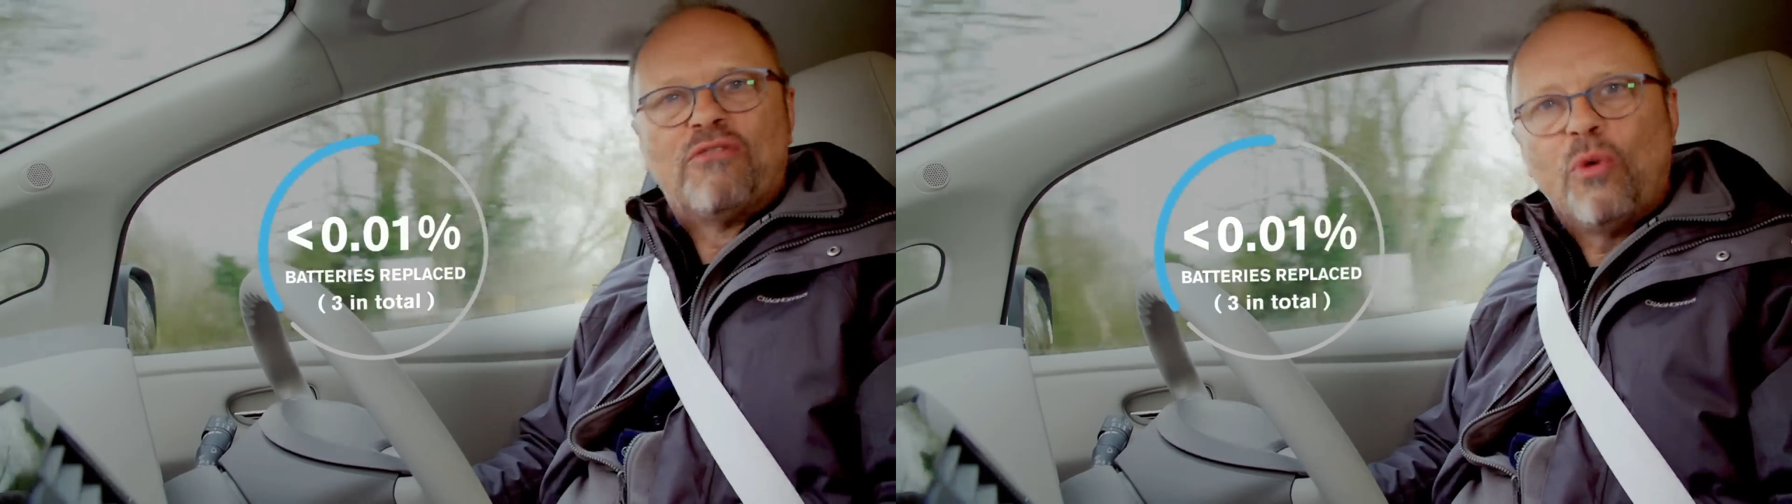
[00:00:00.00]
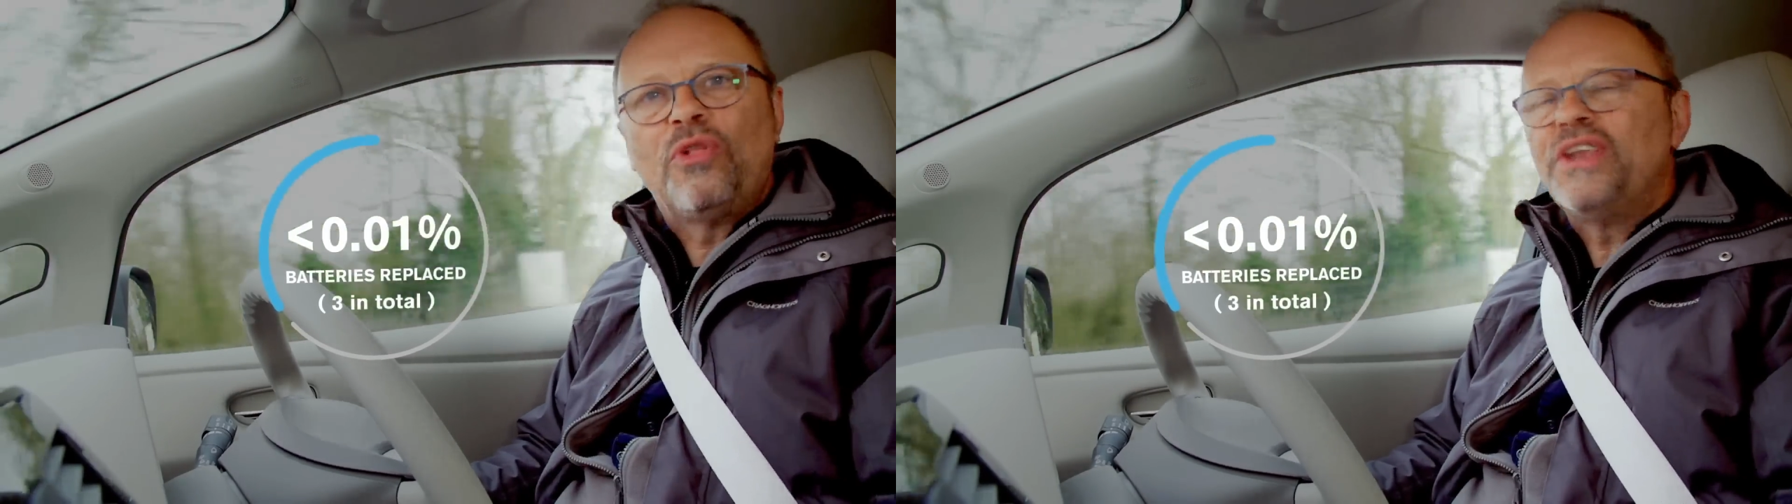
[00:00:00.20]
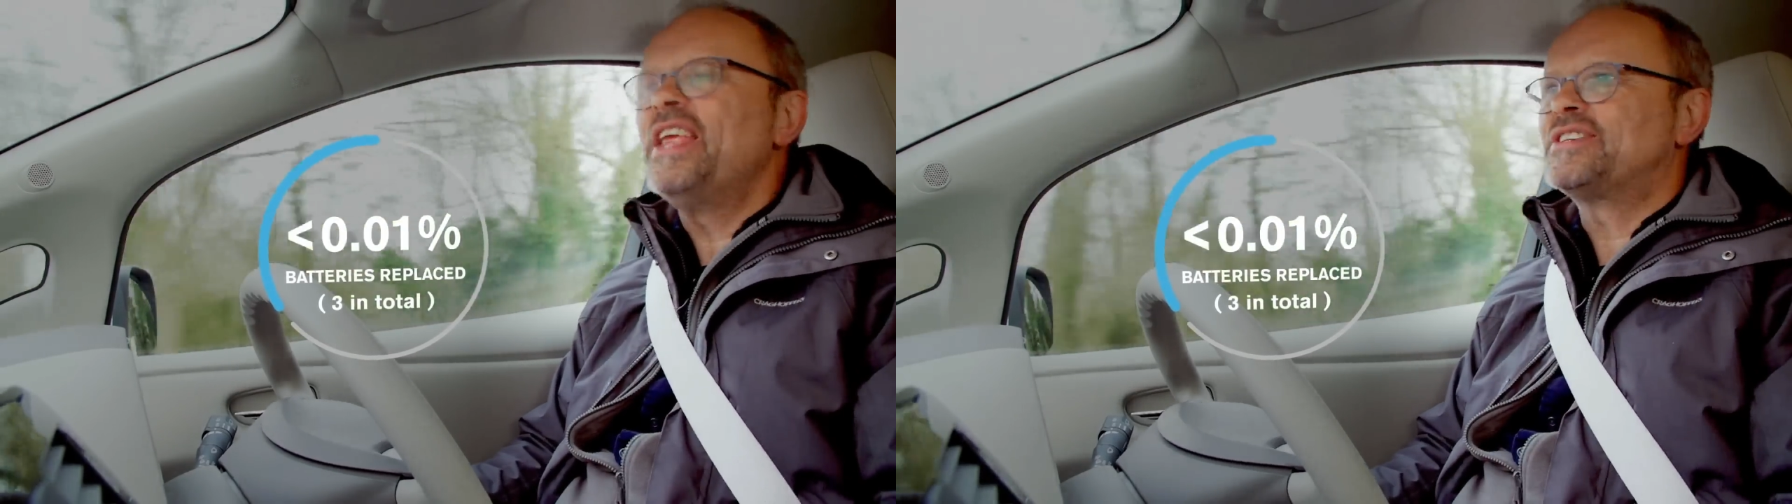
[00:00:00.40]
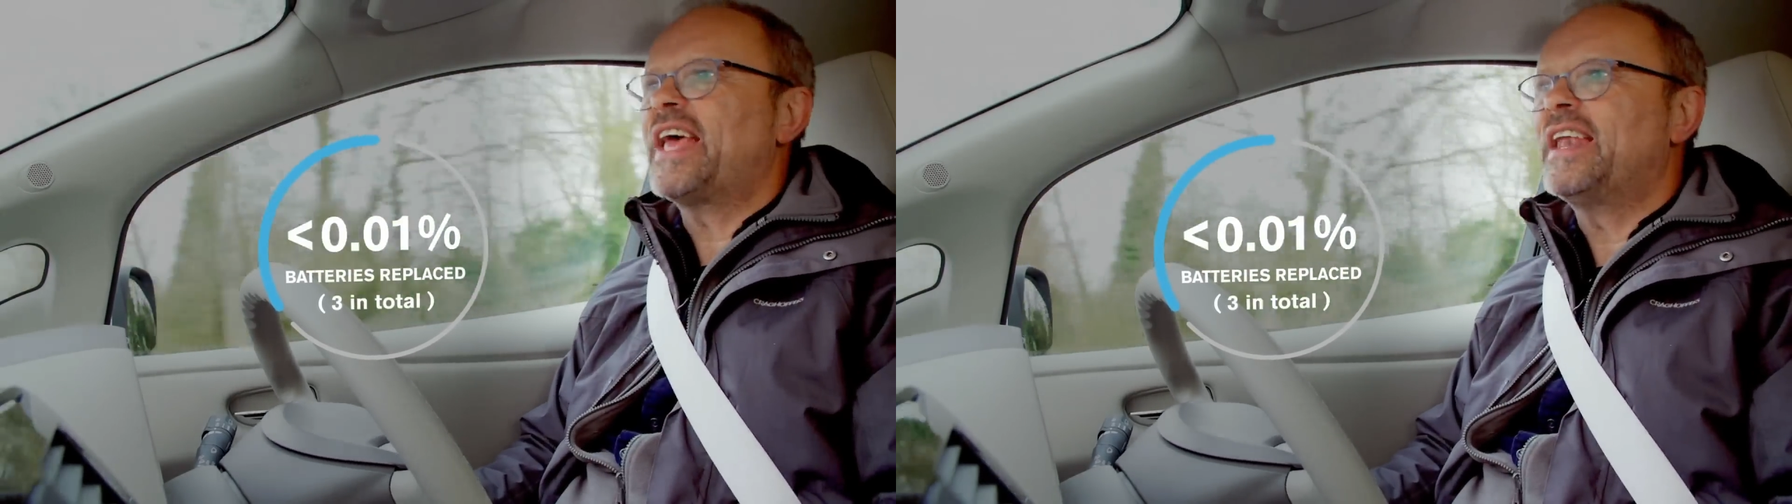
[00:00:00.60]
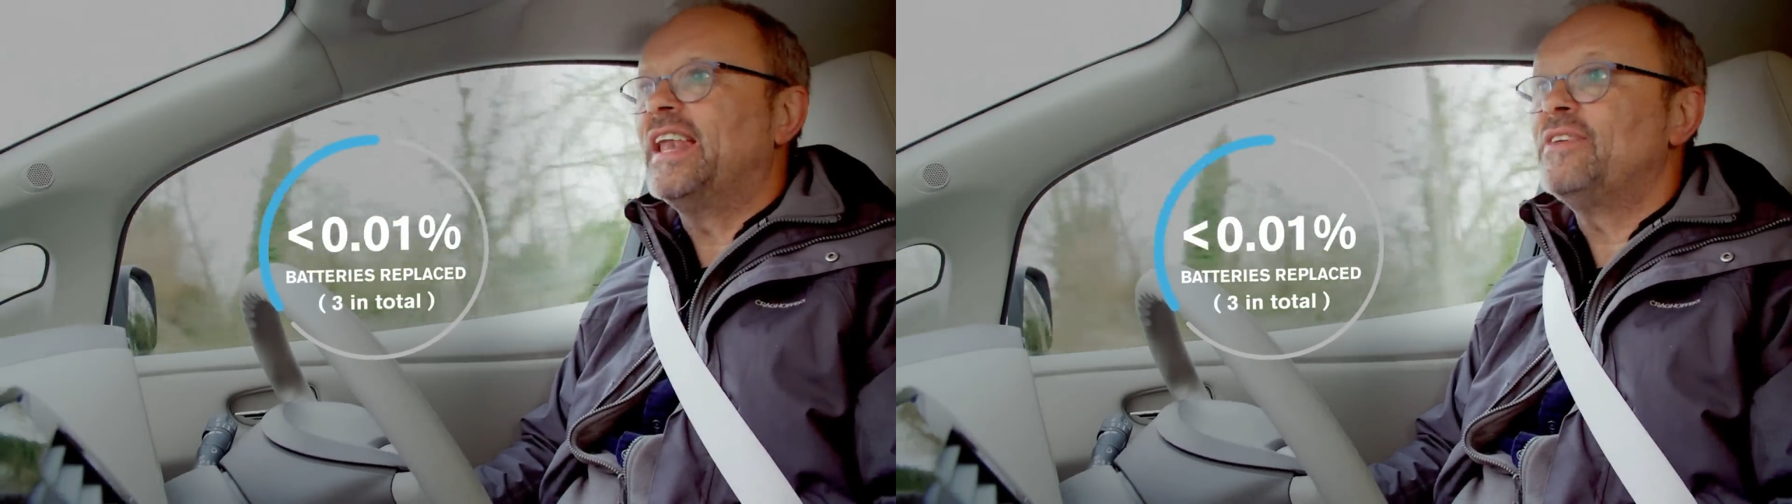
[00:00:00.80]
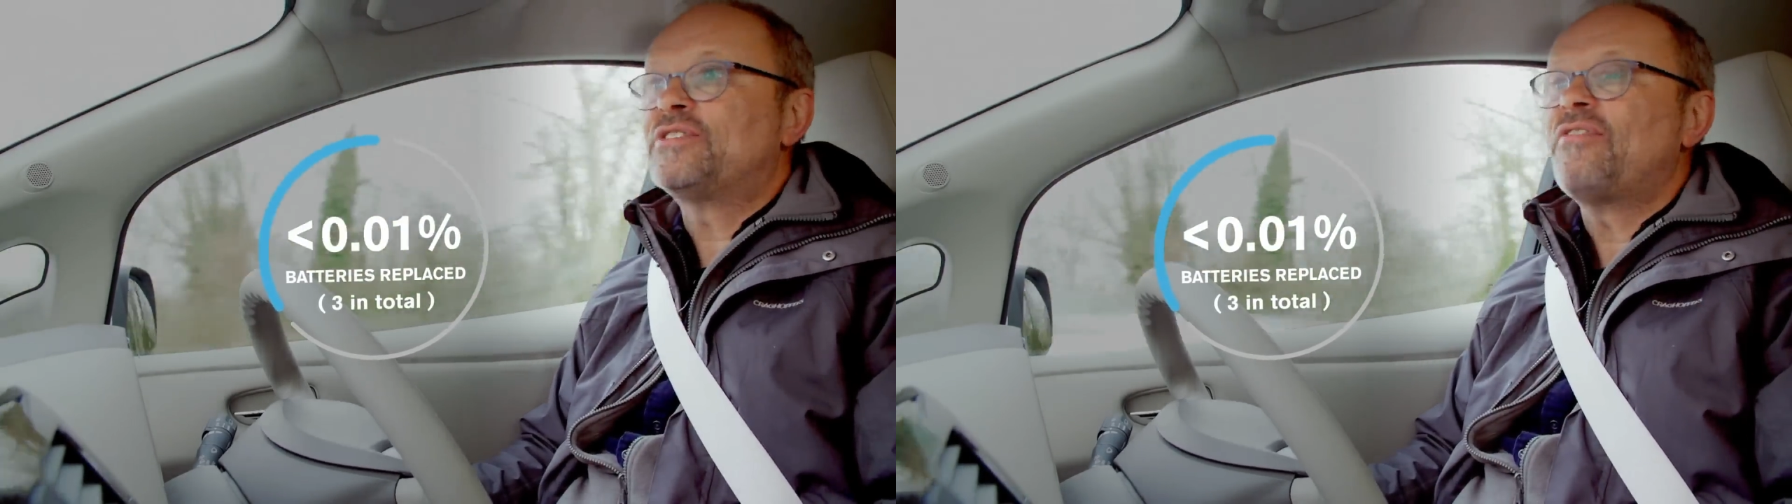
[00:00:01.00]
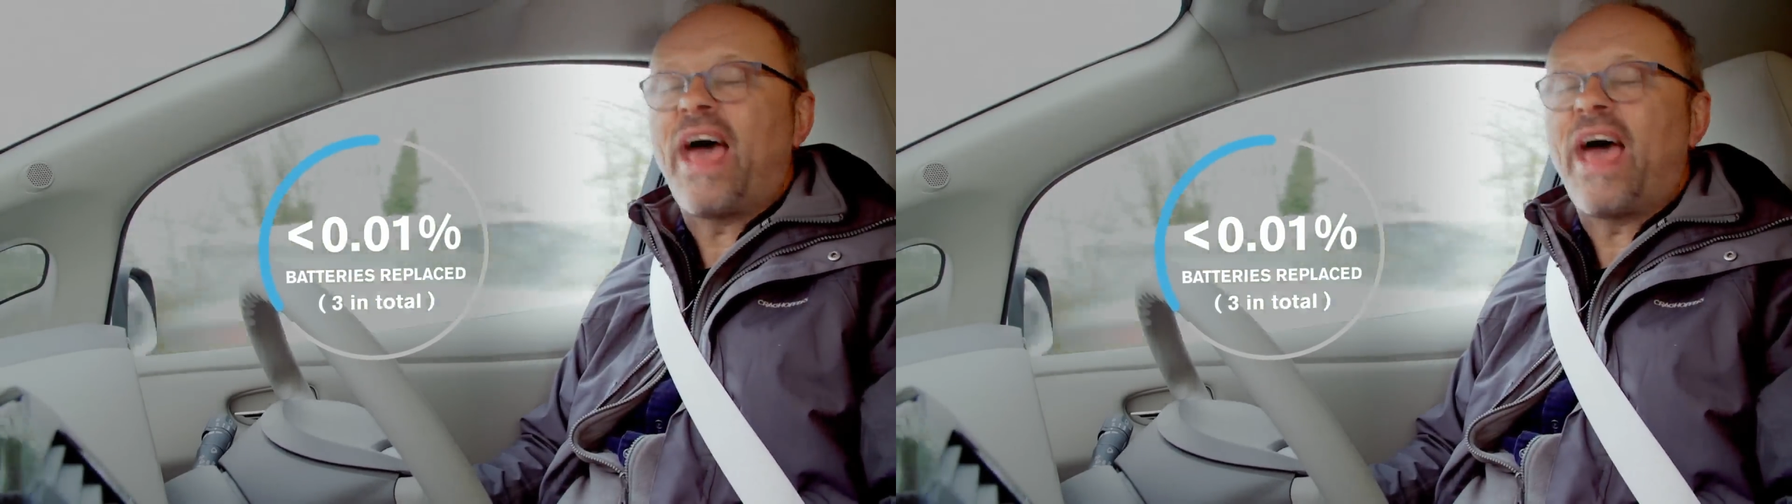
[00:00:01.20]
of all the Nissan Leafs have